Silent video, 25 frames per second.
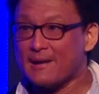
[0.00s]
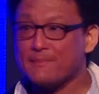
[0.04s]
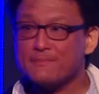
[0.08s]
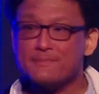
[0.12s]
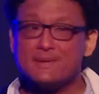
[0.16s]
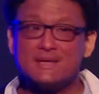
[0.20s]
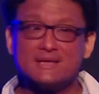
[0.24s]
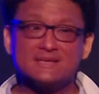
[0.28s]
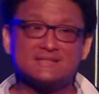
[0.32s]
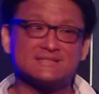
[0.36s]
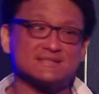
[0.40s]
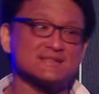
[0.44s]

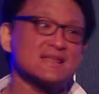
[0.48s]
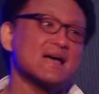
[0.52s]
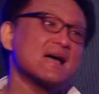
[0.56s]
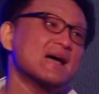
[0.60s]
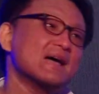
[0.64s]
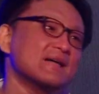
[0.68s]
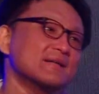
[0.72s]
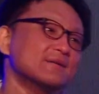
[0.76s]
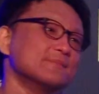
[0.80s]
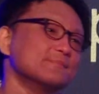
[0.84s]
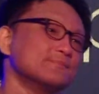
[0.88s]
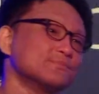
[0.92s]
means
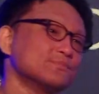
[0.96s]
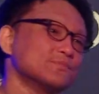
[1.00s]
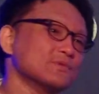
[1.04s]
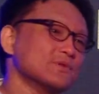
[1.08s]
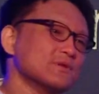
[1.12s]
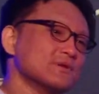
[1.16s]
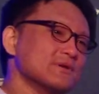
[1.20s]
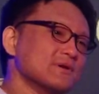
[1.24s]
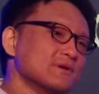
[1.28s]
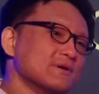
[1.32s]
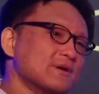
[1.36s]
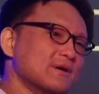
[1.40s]
that
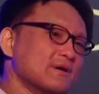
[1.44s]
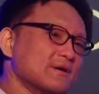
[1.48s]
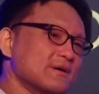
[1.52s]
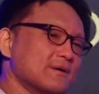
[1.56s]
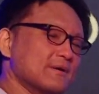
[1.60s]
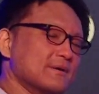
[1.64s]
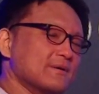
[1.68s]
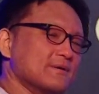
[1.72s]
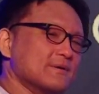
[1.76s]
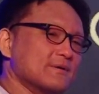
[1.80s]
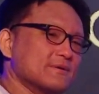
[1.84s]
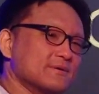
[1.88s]

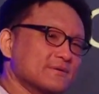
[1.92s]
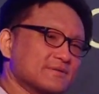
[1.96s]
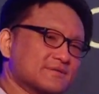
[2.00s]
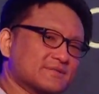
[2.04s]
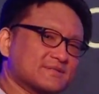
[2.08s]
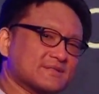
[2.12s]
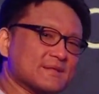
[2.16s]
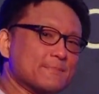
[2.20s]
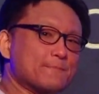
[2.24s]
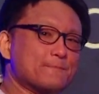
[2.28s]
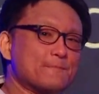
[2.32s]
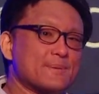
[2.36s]

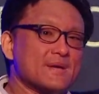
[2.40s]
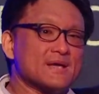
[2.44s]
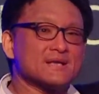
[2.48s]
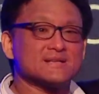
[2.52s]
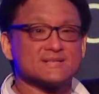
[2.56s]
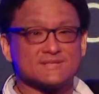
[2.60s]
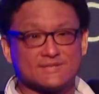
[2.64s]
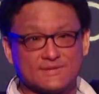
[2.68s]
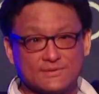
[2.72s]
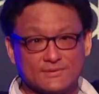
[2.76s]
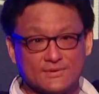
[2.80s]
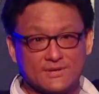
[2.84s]
the big
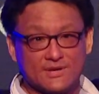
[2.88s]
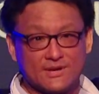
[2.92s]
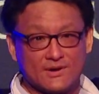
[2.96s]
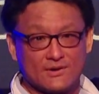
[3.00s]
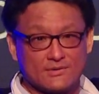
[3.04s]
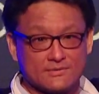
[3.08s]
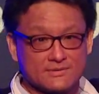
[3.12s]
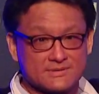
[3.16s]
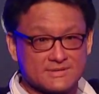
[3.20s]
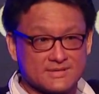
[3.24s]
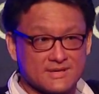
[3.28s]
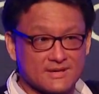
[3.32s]

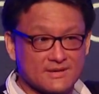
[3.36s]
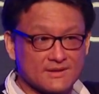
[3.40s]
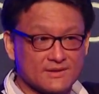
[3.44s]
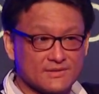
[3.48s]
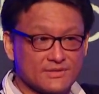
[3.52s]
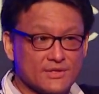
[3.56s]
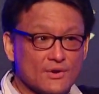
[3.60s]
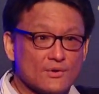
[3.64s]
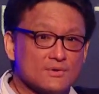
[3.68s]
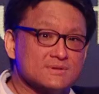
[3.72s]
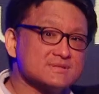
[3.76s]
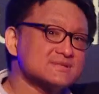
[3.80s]
studios,
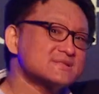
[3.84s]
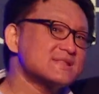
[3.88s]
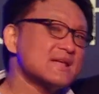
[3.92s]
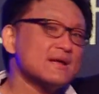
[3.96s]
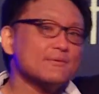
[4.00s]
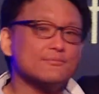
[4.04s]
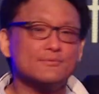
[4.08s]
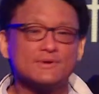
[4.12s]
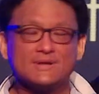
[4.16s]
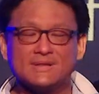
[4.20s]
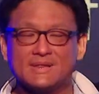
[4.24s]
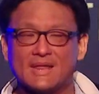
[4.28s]
those that
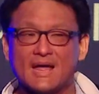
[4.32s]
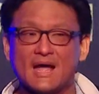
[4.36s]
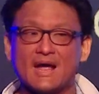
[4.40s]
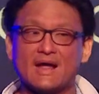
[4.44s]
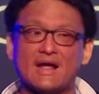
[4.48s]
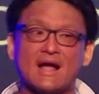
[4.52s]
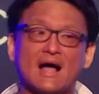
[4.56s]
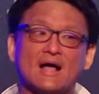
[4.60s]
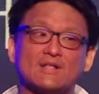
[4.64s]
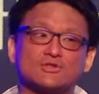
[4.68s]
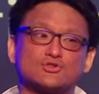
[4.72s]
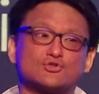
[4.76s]
rely
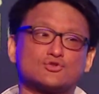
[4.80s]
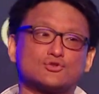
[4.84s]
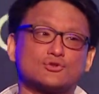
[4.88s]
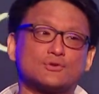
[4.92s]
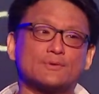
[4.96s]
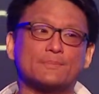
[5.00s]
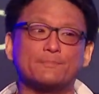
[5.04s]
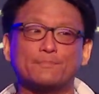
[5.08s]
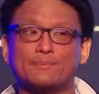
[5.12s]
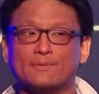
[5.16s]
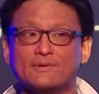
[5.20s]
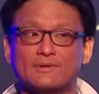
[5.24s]
on
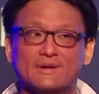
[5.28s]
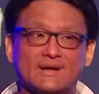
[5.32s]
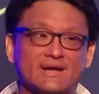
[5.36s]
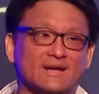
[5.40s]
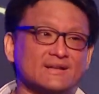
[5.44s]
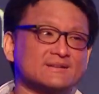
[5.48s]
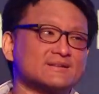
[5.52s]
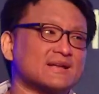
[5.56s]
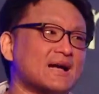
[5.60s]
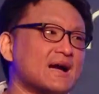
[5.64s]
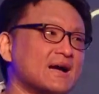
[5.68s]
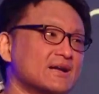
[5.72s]

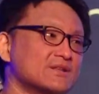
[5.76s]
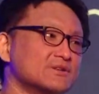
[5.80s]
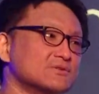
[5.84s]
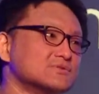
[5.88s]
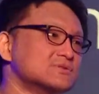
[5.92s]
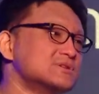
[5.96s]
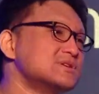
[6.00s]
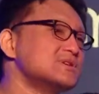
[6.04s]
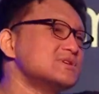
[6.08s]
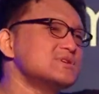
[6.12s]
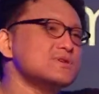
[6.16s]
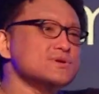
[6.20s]
AAA titles,
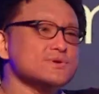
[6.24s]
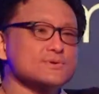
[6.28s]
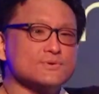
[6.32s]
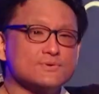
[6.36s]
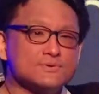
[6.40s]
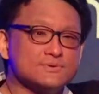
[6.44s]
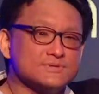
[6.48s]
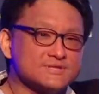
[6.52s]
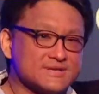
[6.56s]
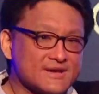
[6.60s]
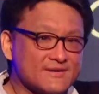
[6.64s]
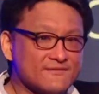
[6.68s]

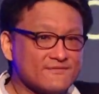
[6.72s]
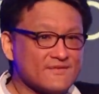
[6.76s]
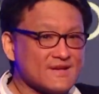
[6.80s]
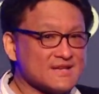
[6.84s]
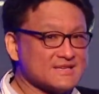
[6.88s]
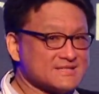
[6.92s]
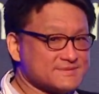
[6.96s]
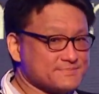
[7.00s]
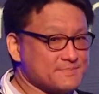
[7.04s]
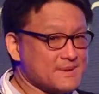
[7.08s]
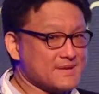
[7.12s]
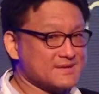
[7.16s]
huge
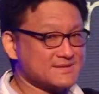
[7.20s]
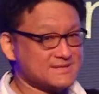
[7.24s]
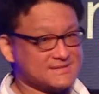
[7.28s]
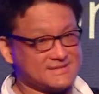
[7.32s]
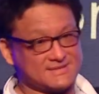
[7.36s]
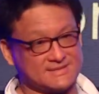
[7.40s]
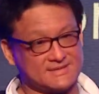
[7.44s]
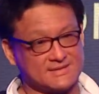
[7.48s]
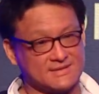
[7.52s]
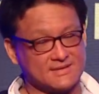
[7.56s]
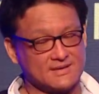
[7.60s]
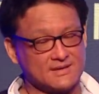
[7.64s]

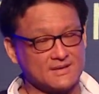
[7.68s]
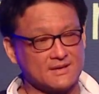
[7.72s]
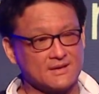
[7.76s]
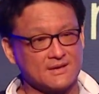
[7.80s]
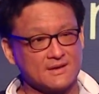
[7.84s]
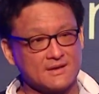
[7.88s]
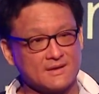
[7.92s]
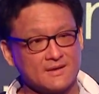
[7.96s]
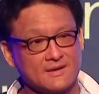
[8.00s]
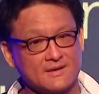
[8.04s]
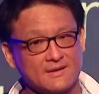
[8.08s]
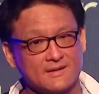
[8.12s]
investments,
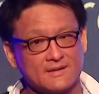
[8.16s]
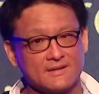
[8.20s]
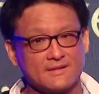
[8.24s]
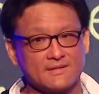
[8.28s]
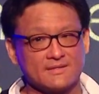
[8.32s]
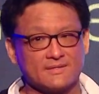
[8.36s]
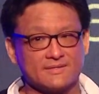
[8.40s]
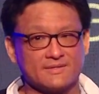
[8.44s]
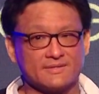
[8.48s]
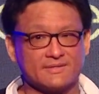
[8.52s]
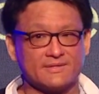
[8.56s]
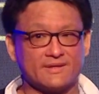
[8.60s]

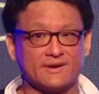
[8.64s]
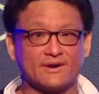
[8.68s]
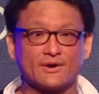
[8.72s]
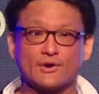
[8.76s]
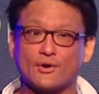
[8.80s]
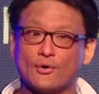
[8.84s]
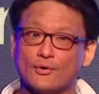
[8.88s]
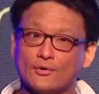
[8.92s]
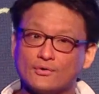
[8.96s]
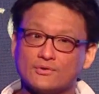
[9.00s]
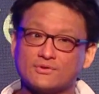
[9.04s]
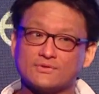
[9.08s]
they're
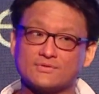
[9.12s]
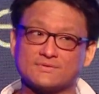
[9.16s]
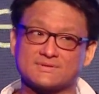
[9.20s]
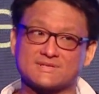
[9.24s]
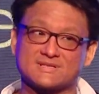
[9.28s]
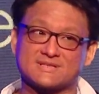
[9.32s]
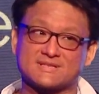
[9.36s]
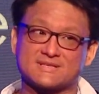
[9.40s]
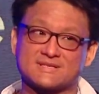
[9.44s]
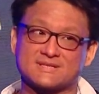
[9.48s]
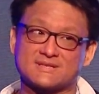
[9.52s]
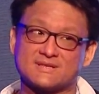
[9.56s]
going to
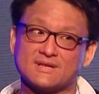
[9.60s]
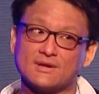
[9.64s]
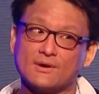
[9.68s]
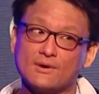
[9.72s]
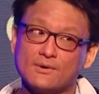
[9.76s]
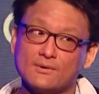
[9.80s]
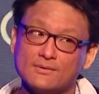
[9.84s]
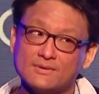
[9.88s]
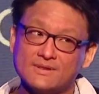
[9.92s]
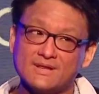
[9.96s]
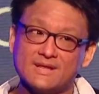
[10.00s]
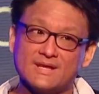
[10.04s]

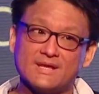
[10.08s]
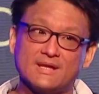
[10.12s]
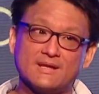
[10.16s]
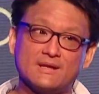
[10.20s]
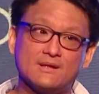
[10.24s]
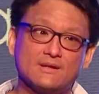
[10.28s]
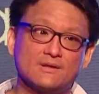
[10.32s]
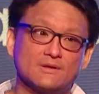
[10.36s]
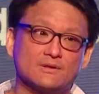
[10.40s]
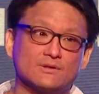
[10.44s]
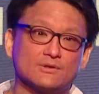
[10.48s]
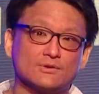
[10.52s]

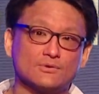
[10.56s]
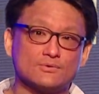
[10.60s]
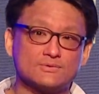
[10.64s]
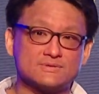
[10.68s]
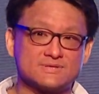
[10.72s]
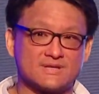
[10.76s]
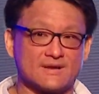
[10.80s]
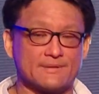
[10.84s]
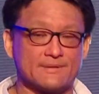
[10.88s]
slowly lose their